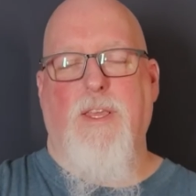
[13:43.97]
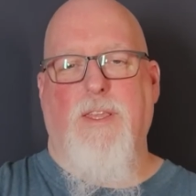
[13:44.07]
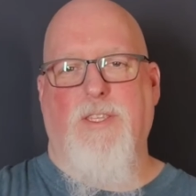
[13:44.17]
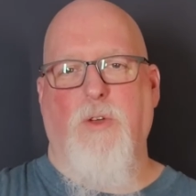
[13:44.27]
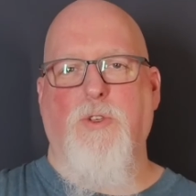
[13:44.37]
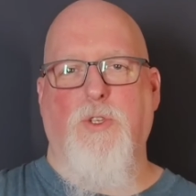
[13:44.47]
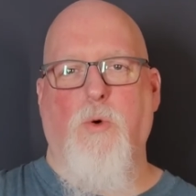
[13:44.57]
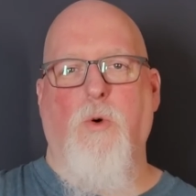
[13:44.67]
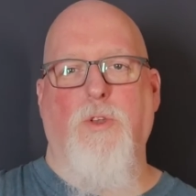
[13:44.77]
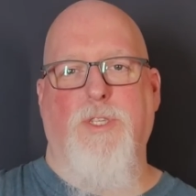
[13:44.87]
Like those
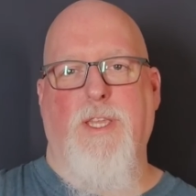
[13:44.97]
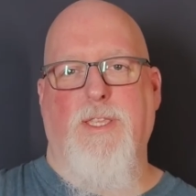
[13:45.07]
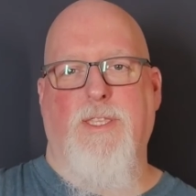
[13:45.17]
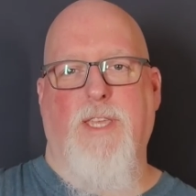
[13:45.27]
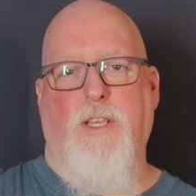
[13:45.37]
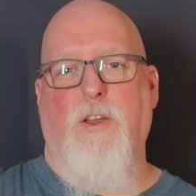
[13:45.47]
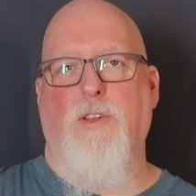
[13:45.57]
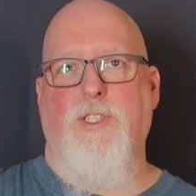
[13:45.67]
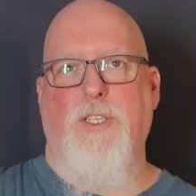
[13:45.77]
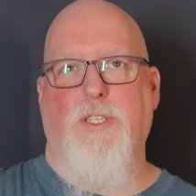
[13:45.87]
tools and
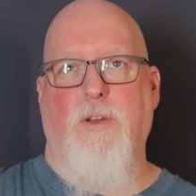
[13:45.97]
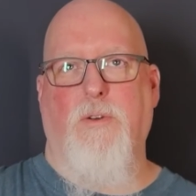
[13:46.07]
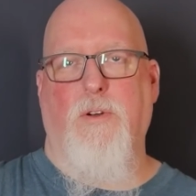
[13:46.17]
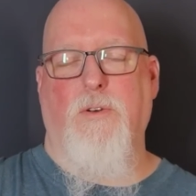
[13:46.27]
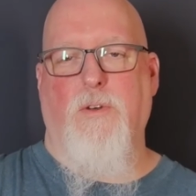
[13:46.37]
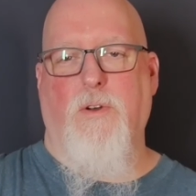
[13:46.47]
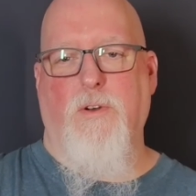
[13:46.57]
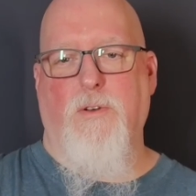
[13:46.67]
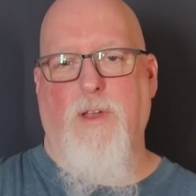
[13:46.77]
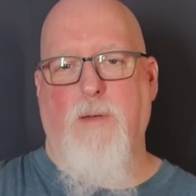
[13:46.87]
technologies there are,
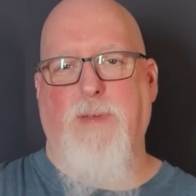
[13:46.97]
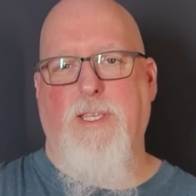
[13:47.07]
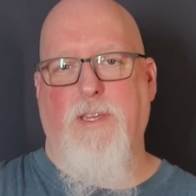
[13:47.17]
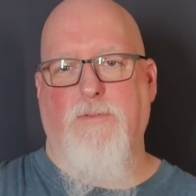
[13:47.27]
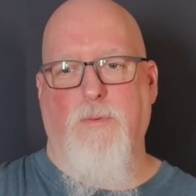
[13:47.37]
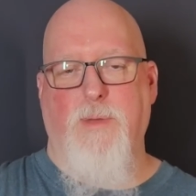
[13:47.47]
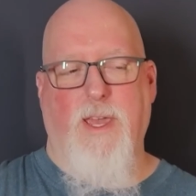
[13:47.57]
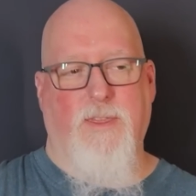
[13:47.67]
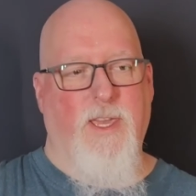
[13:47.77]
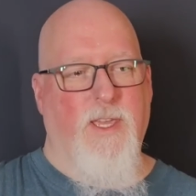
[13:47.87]
are a big deal for me,
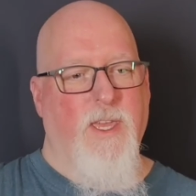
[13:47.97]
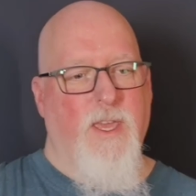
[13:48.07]
I think.